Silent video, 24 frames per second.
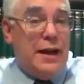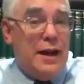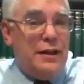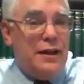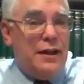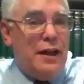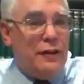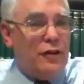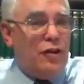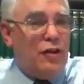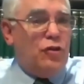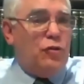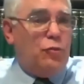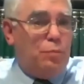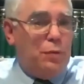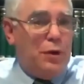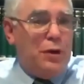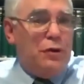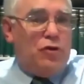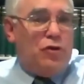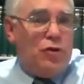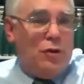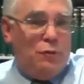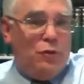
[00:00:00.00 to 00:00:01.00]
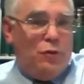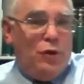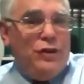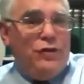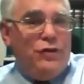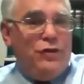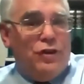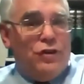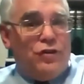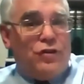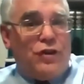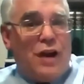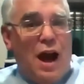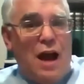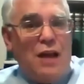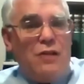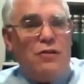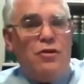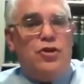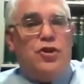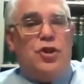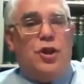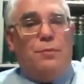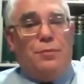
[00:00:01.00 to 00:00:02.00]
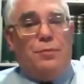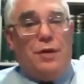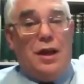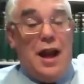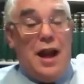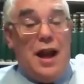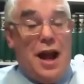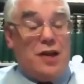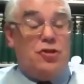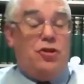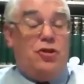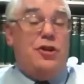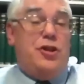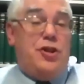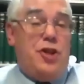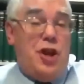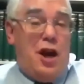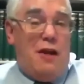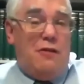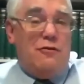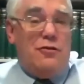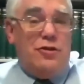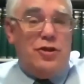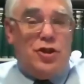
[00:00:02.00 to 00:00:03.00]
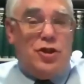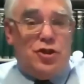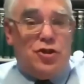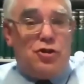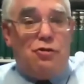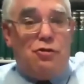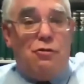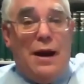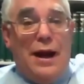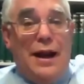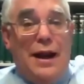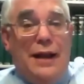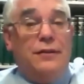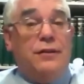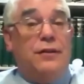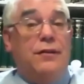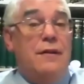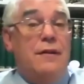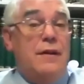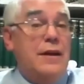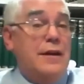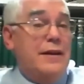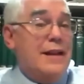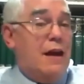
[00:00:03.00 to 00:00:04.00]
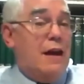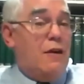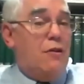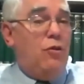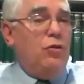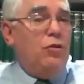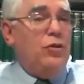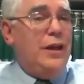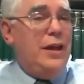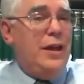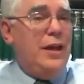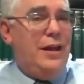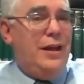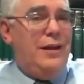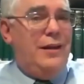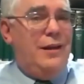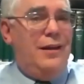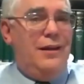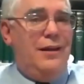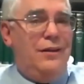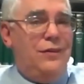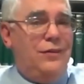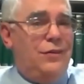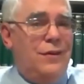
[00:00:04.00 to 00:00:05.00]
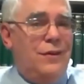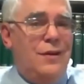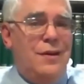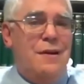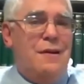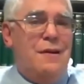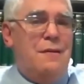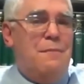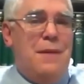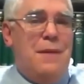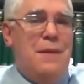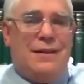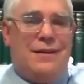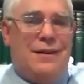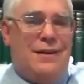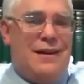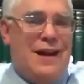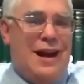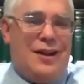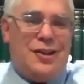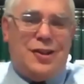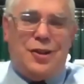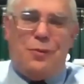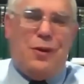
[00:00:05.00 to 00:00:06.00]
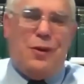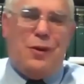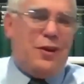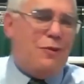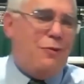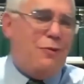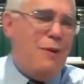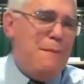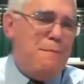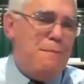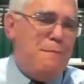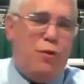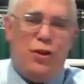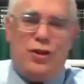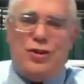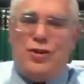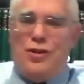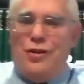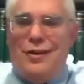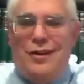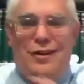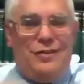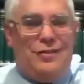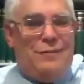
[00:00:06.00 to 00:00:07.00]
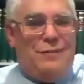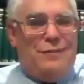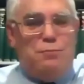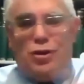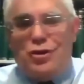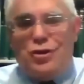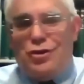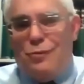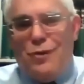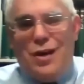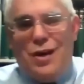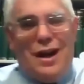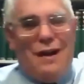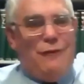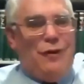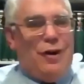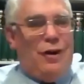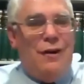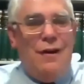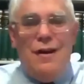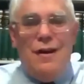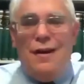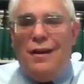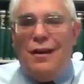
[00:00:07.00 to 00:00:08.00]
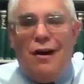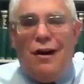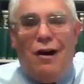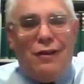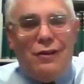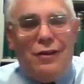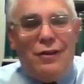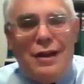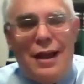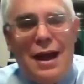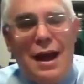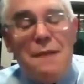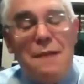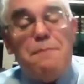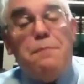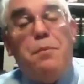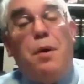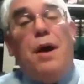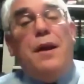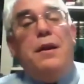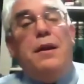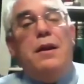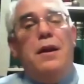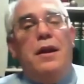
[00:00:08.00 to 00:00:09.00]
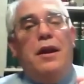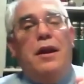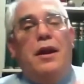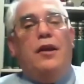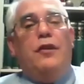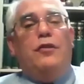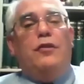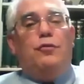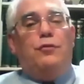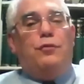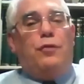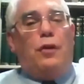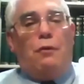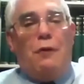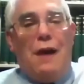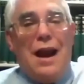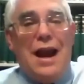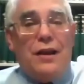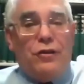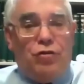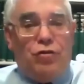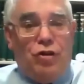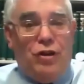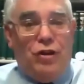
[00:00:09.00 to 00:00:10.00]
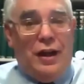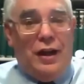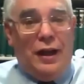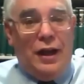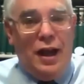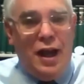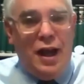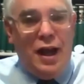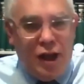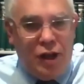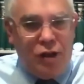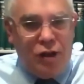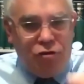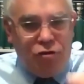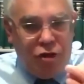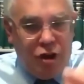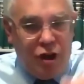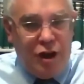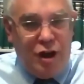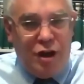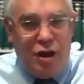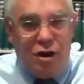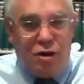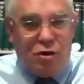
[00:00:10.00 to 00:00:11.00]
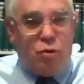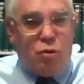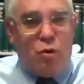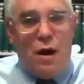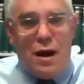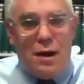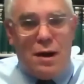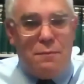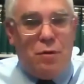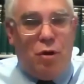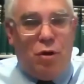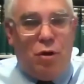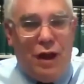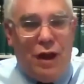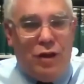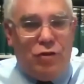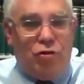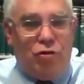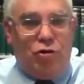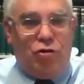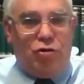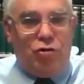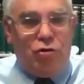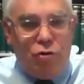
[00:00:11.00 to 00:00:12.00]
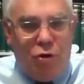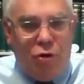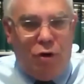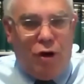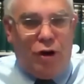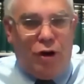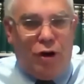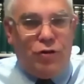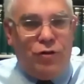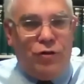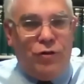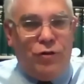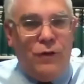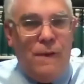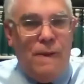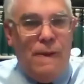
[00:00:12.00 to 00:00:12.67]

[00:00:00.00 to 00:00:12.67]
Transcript: And there's been some recent scholarship that actually challenges Grant, not only in his methodology, what Grant butchered this, whatever, all of that, but his veracity. Is he credible as a source?